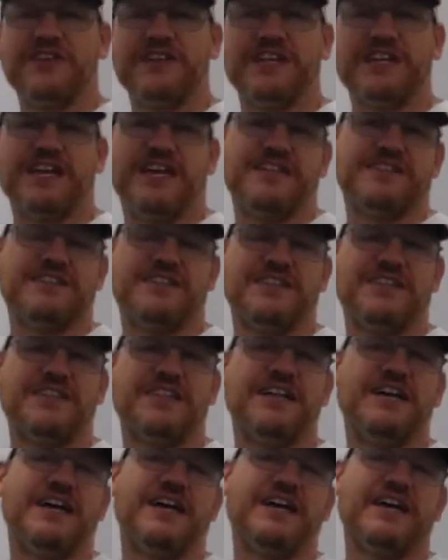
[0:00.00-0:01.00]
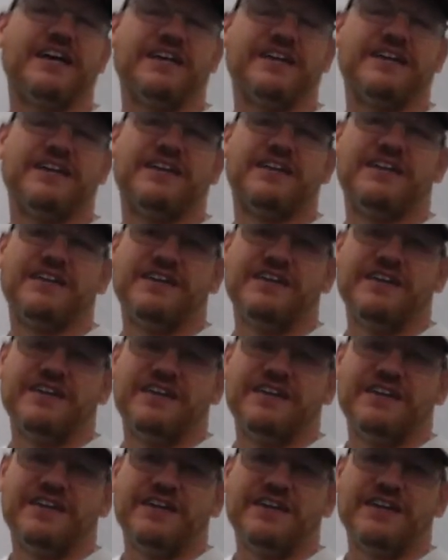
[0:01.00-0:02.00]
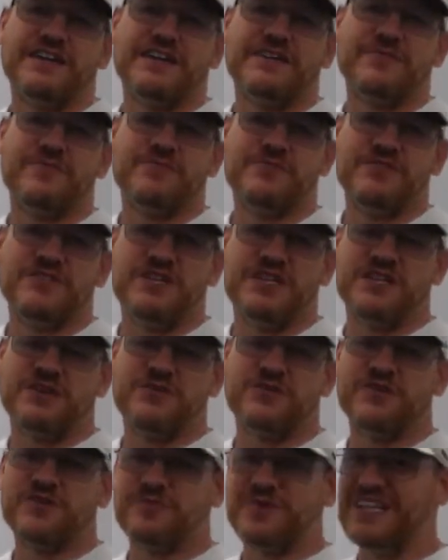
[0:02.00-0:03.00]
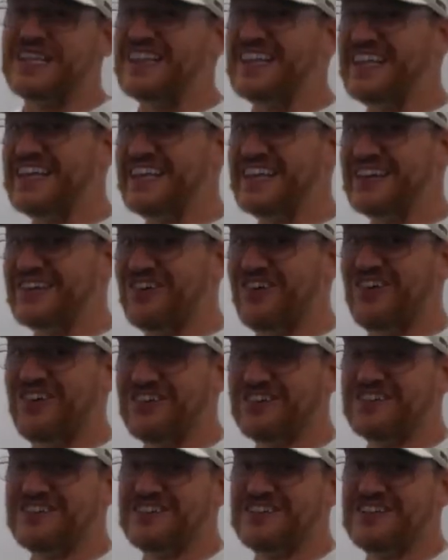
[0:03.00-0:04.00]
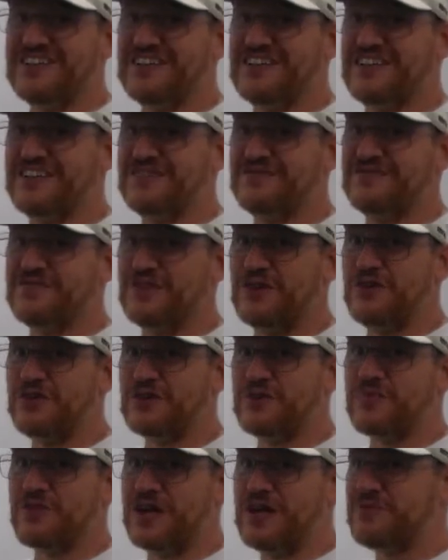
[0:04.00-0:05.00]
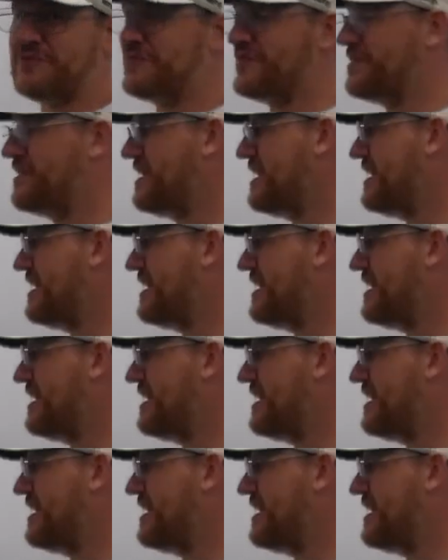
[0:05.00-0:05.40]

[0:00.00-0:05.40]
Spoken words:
when they got to the line in order to be legal. The only problem with